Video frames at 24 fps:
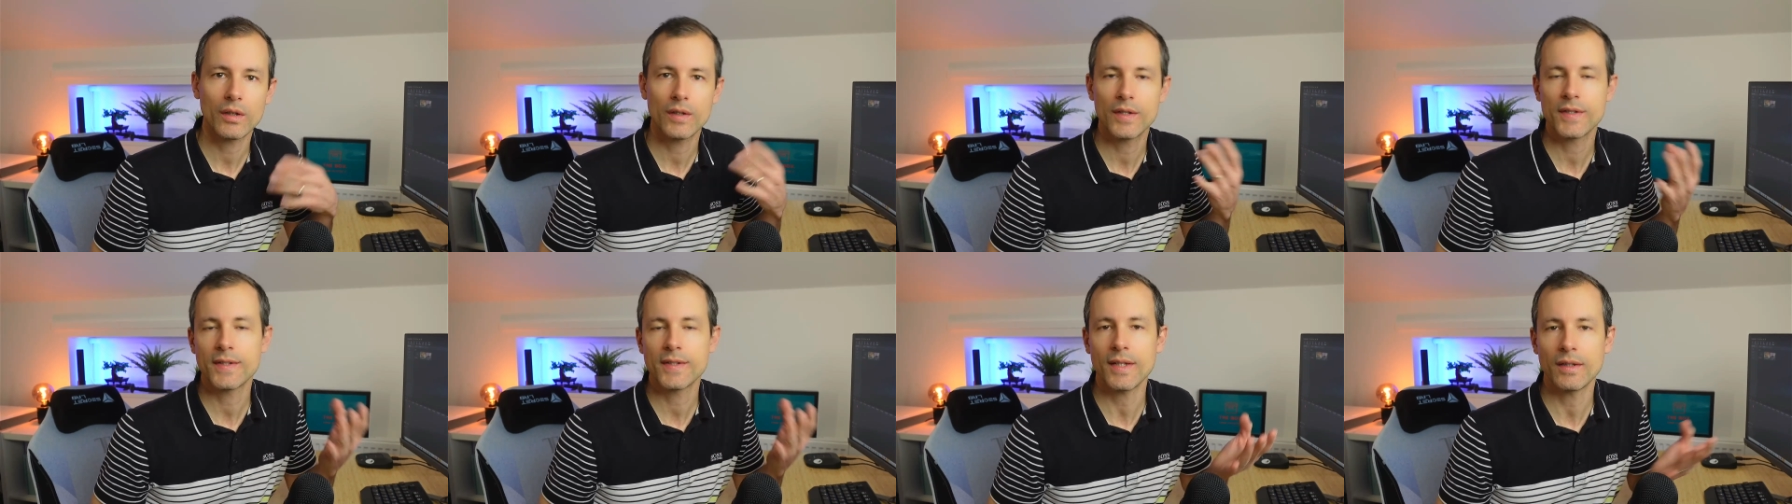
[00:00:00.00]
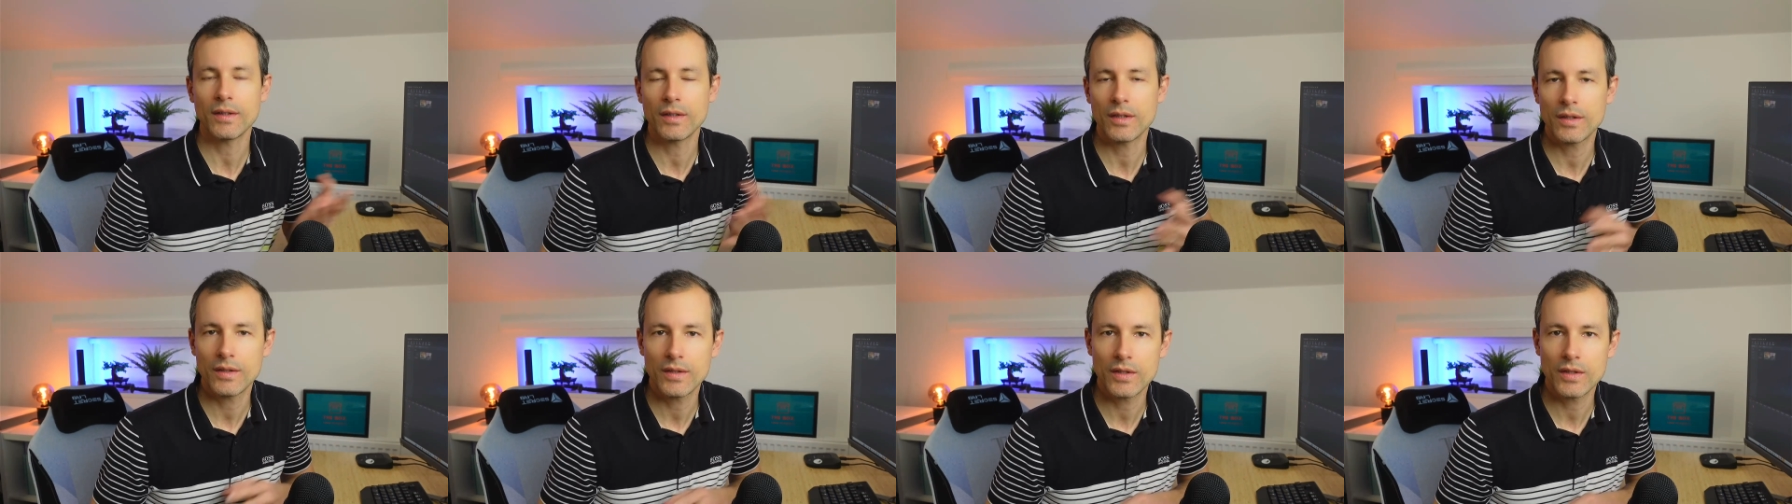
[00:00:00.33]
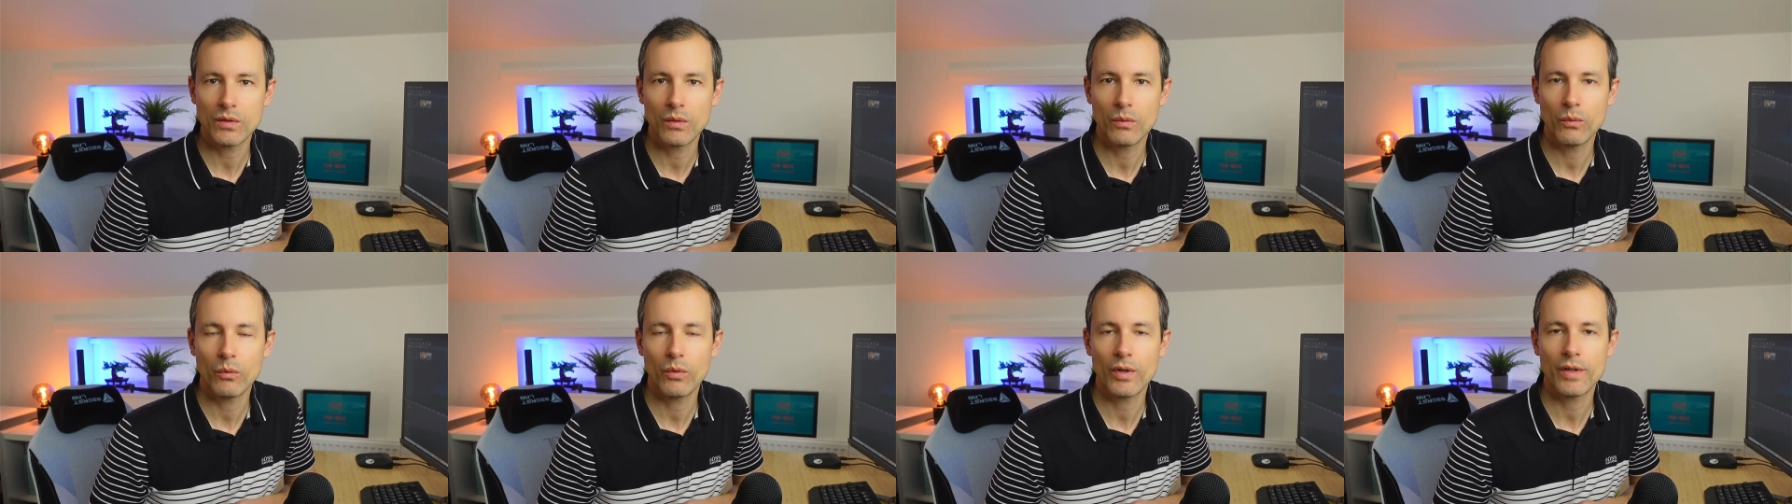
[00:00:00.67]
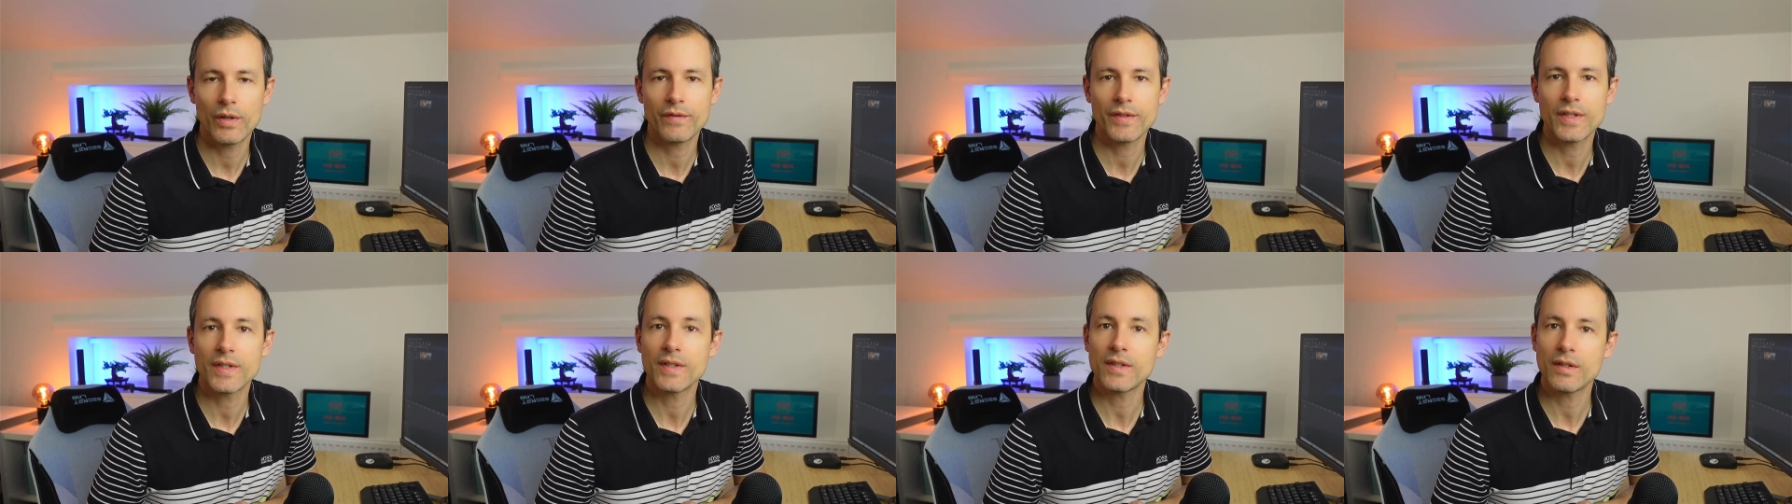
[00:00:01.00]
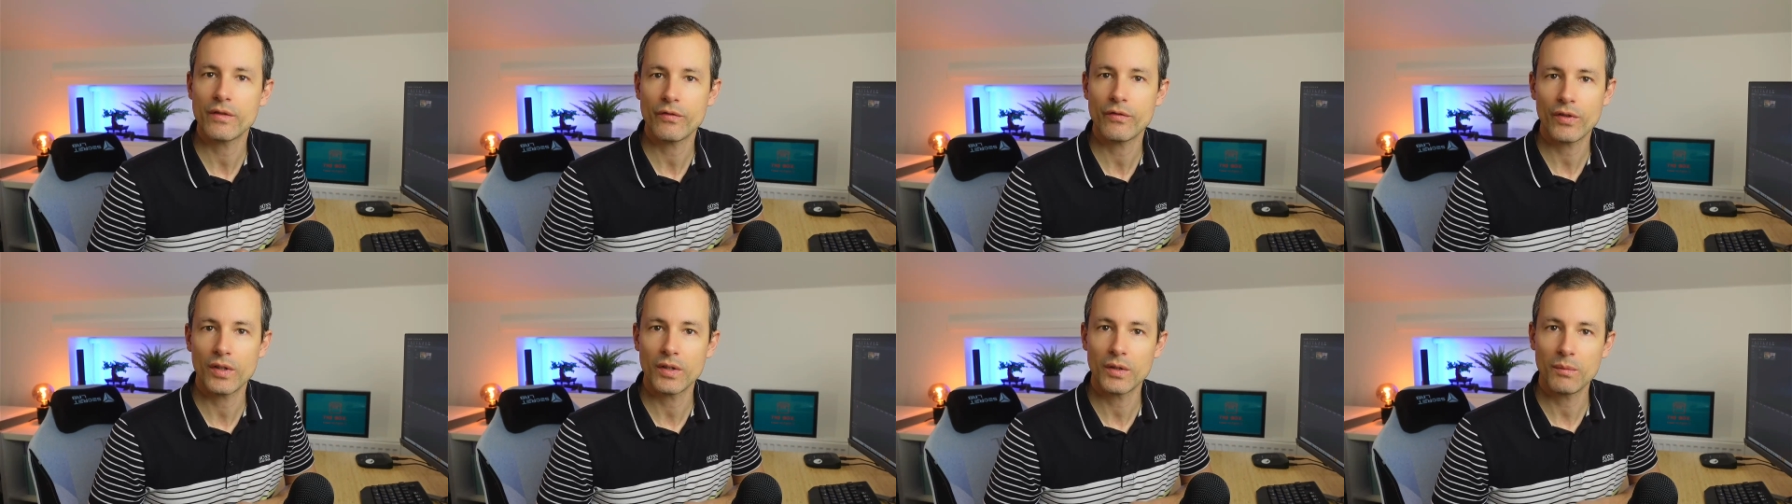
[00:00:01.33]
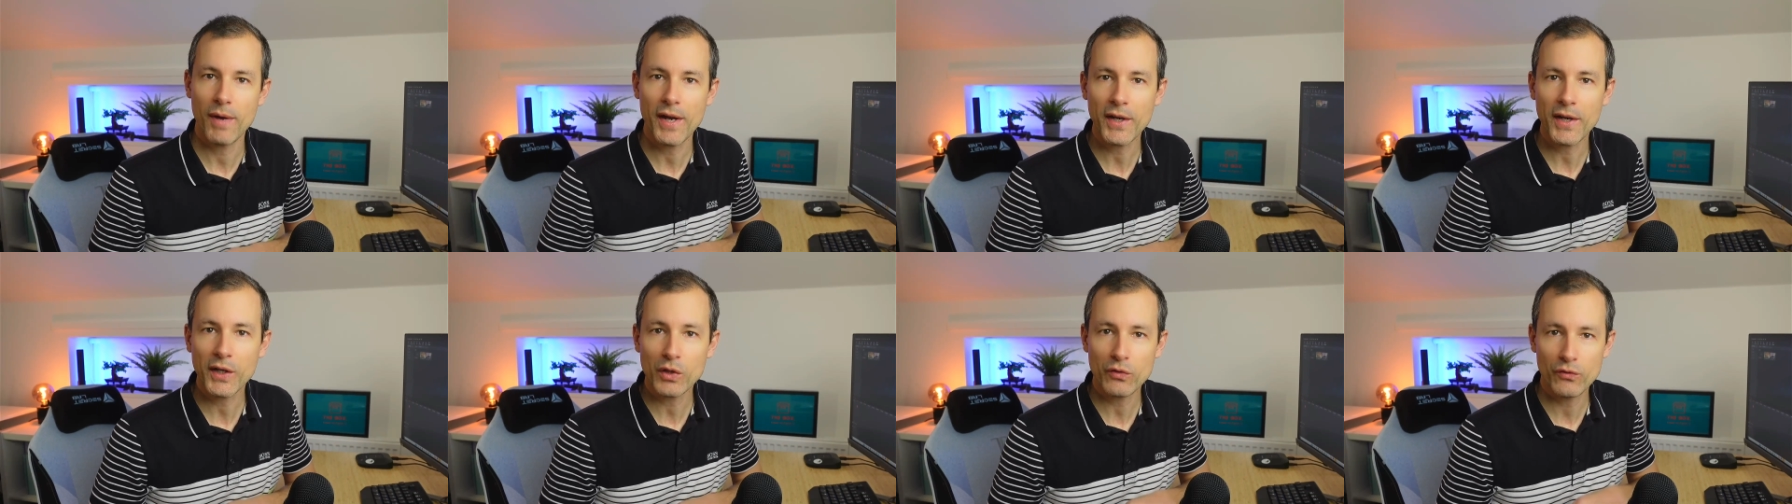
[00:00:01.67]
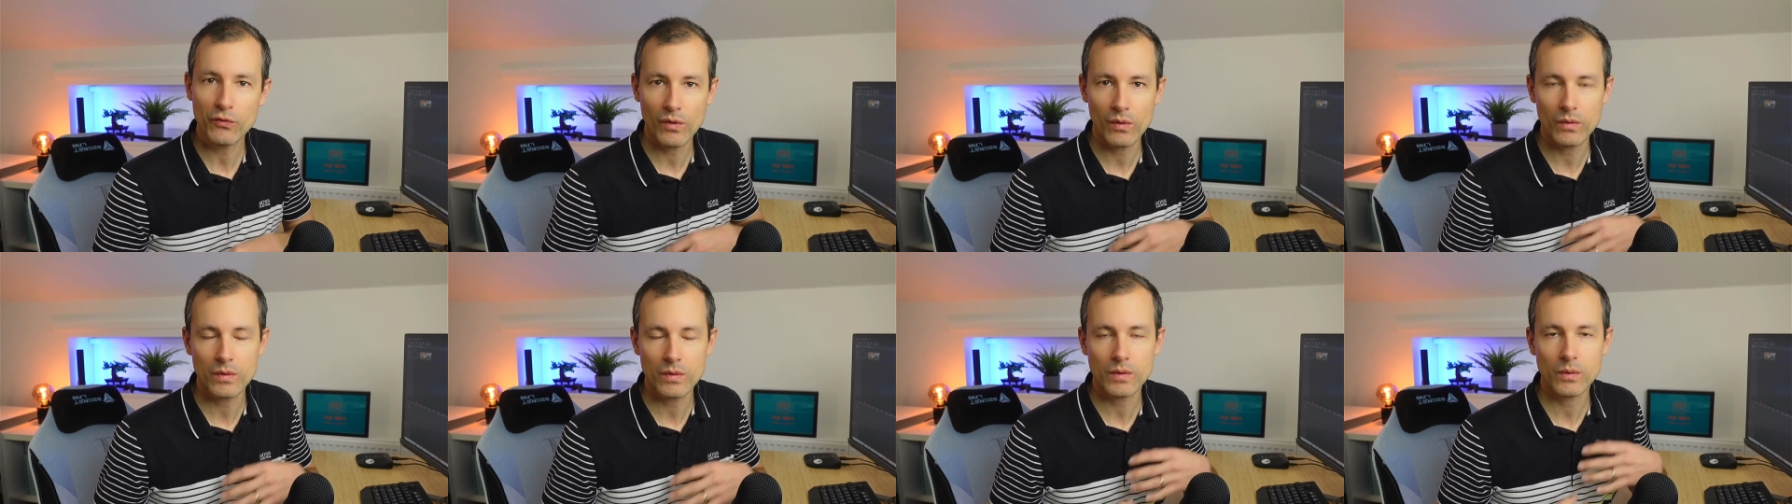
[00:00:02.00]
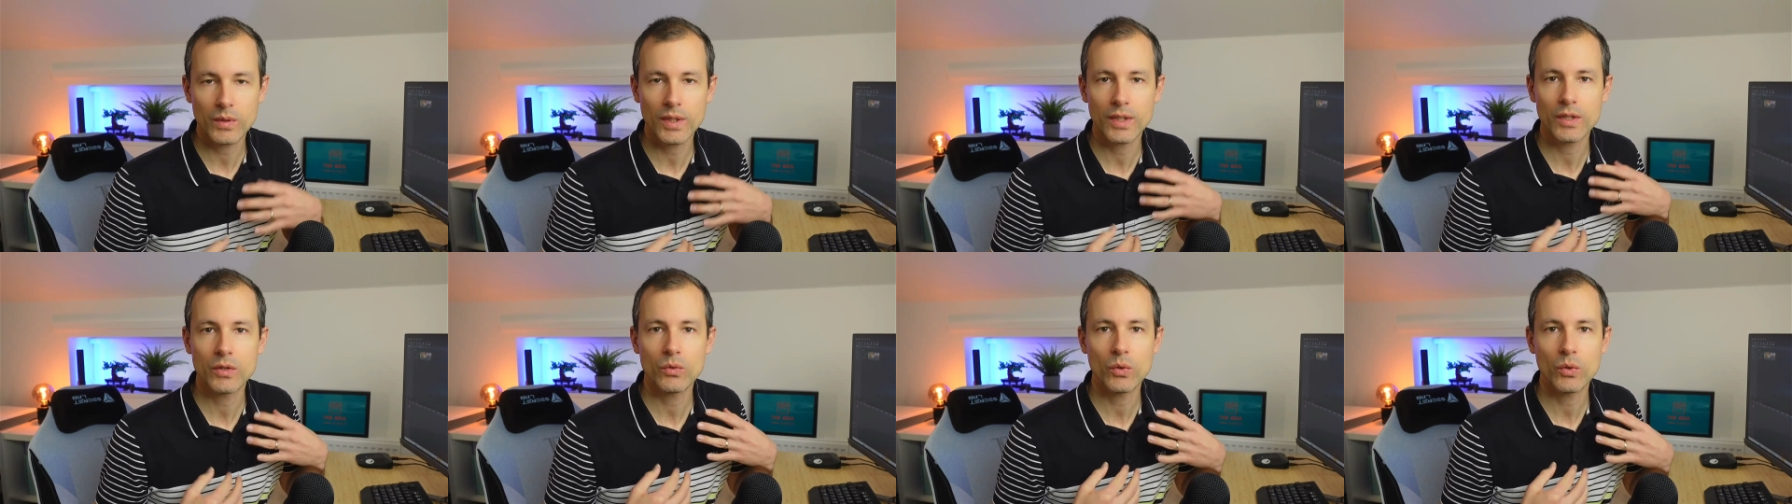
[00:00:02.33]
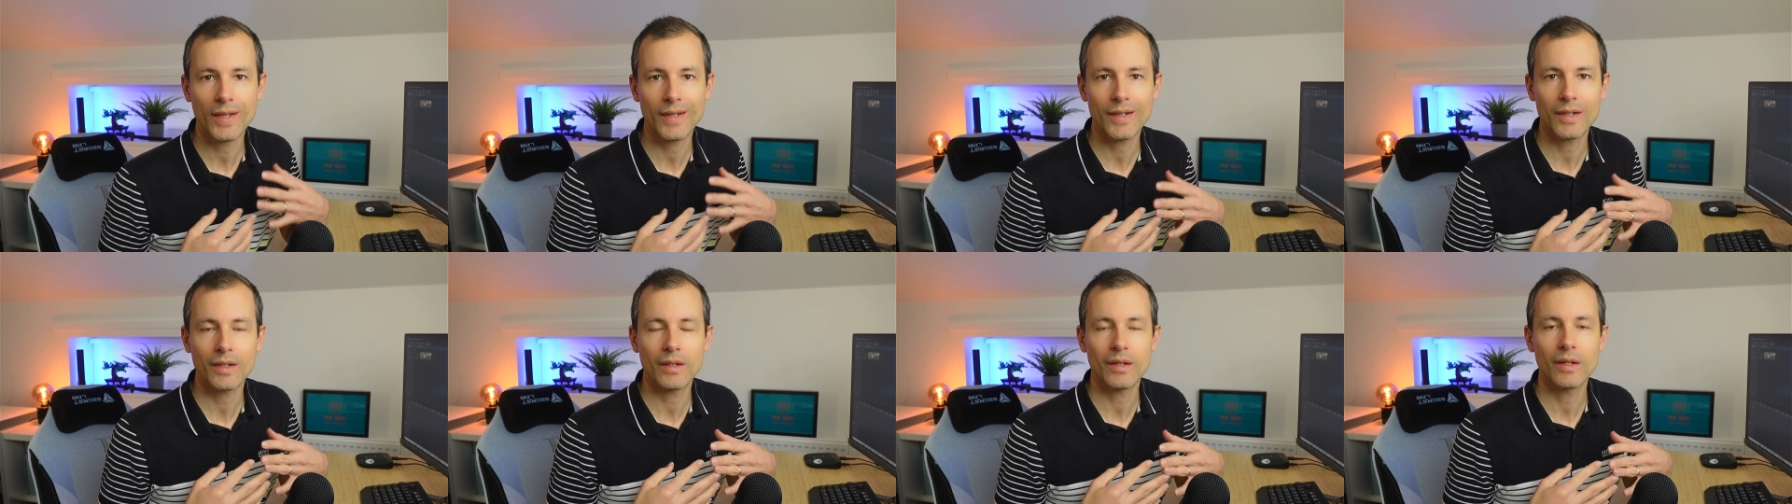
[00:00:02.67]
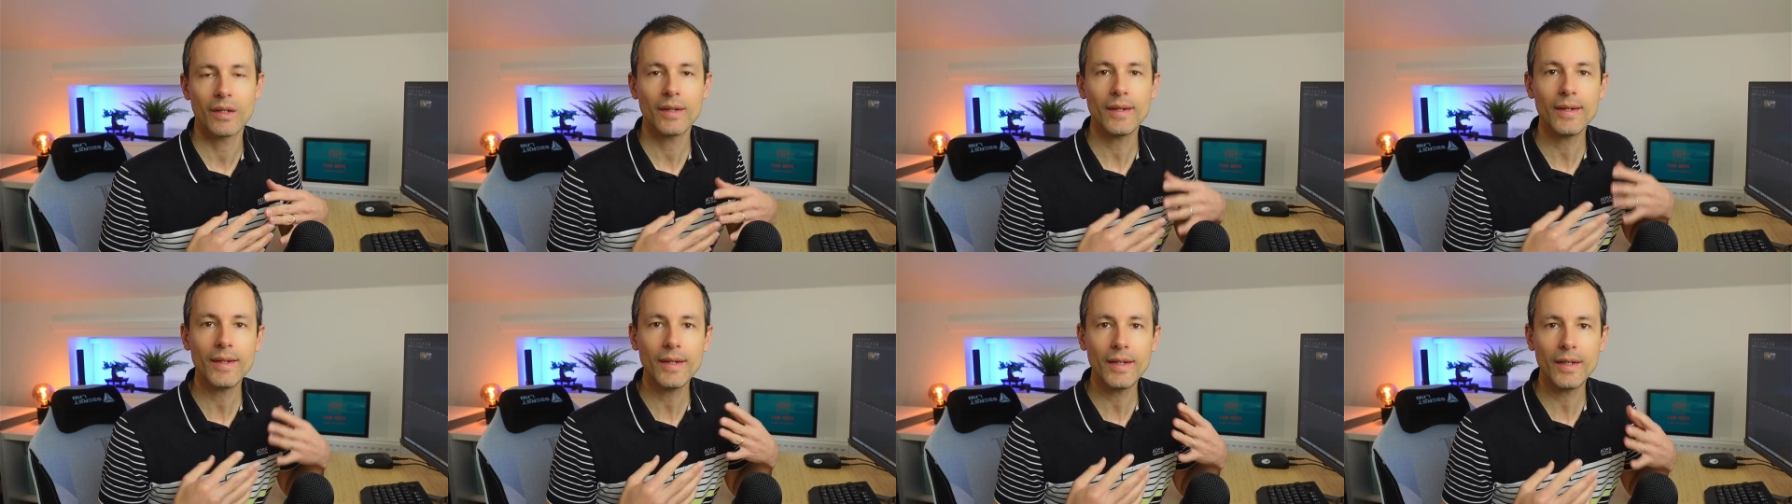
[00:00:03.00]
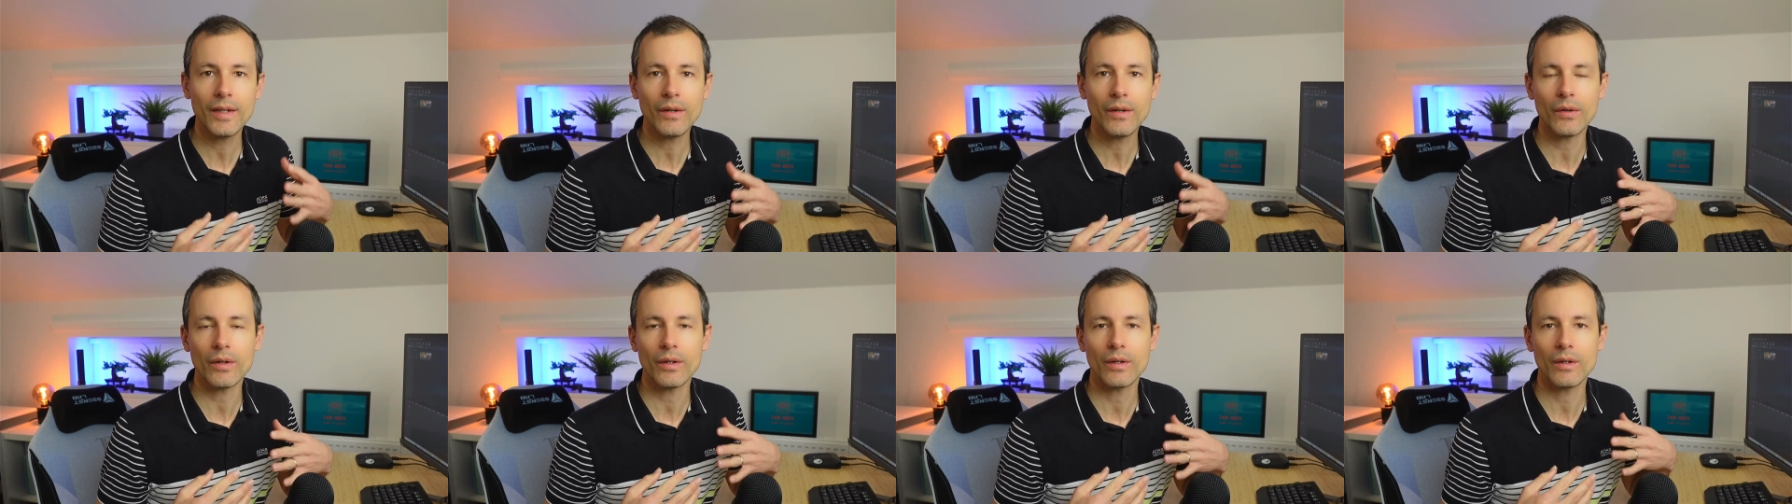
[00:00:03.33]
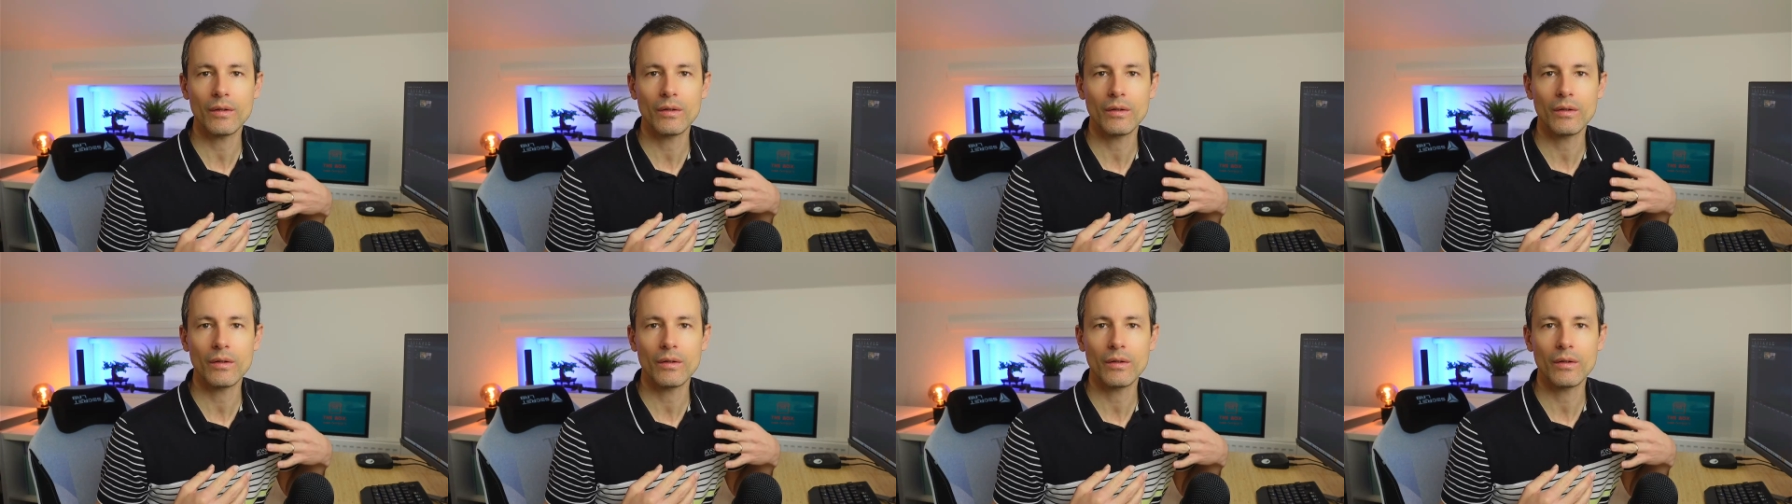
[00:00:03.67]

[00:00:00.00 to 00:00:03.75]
a sentence with these different microphones so that you can hear